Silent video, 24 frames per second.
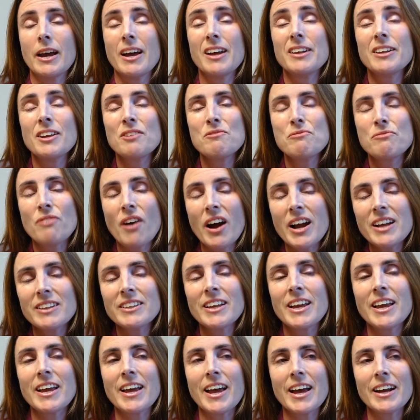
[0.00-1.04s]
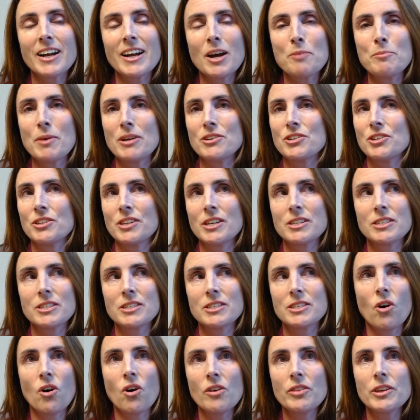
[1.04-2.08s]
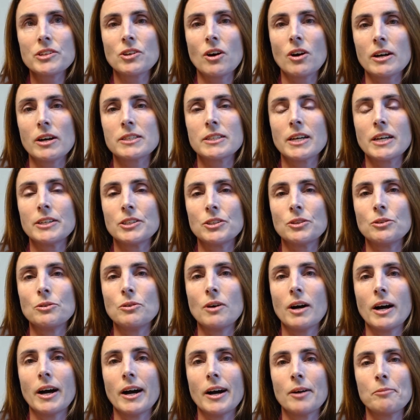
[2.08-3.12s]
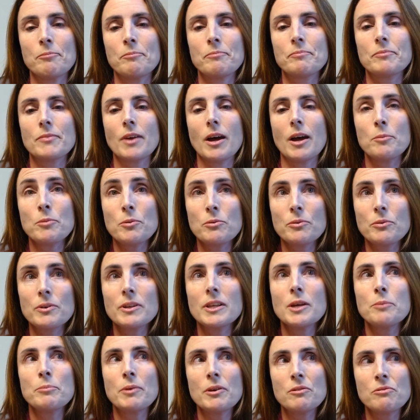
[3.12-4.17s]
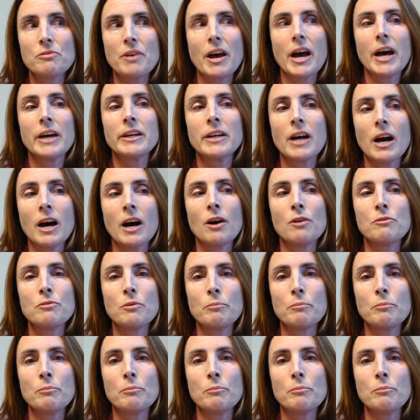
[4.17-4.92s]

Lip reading: And then finally, and I mention this in all the talks I do, I'm a really big fan of